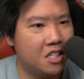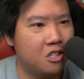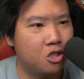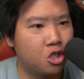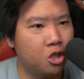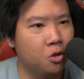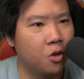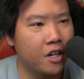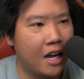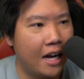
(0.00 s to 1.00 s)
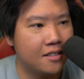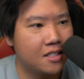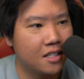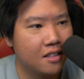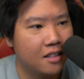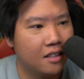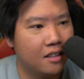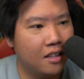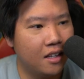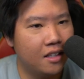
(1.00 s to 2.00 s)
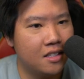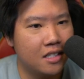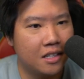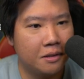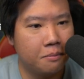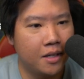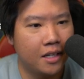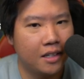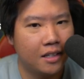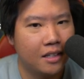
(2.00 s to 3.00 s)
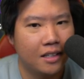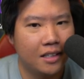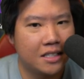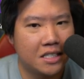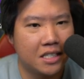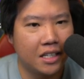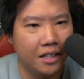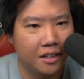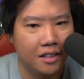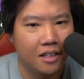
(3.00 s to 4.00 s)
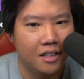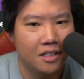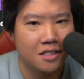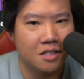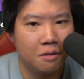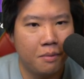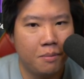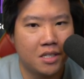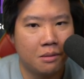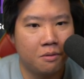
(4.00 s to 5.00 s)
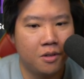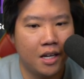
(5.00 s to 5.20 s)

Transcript: is true or not. And let's see. So maybe some of you